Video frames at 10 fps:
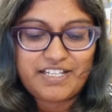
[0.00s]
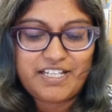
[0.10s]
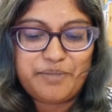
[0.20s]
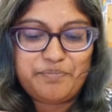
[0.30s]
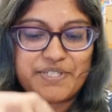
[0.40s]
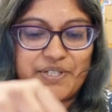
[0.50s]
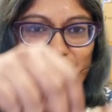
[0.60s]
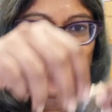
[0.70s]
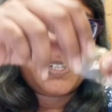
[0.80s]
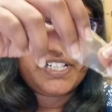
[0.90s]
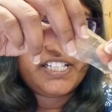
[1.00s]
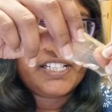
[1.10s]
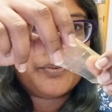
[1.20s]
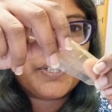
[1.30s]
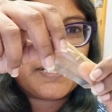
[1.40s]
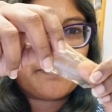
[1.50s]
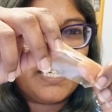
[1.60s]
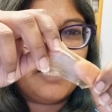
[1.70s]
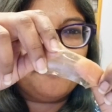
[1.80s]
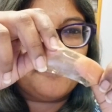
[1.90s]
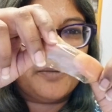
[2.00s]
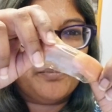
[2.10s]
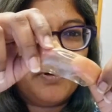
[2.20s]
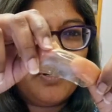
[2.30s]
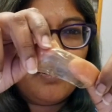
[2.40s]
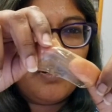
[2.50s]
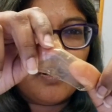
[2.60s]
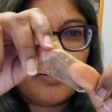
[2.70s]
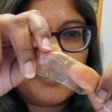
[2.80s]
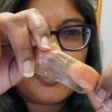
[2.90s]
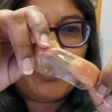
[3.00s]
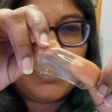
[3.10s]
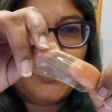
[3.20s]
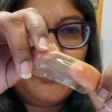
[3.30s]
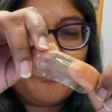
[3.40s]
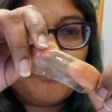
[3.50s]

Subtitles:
So this one here was made from orange peel.